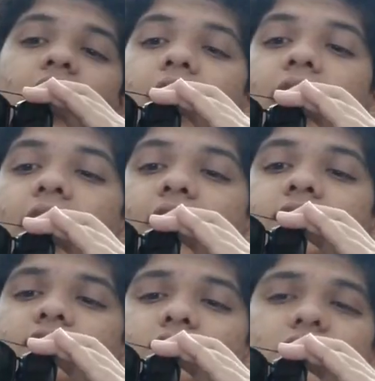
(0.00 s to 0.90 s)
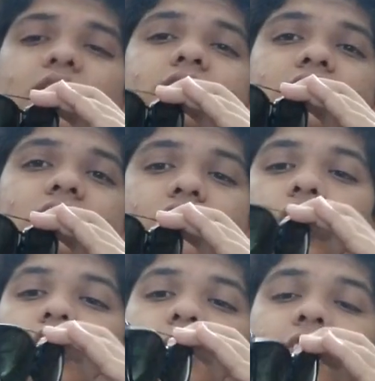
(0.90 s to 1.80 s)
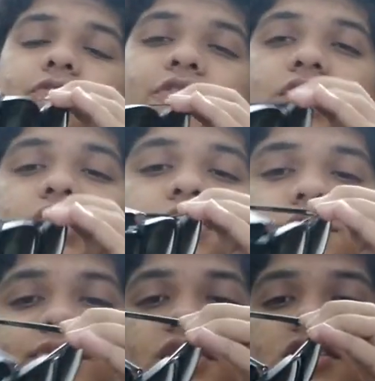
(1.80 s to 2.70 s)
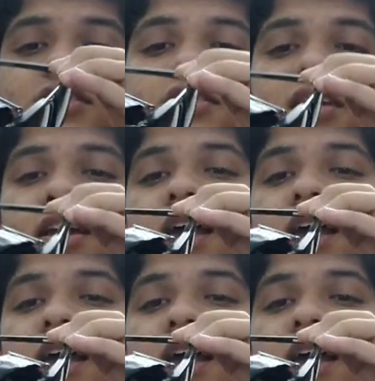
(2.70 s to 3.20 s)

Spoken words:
and let's talk about features first.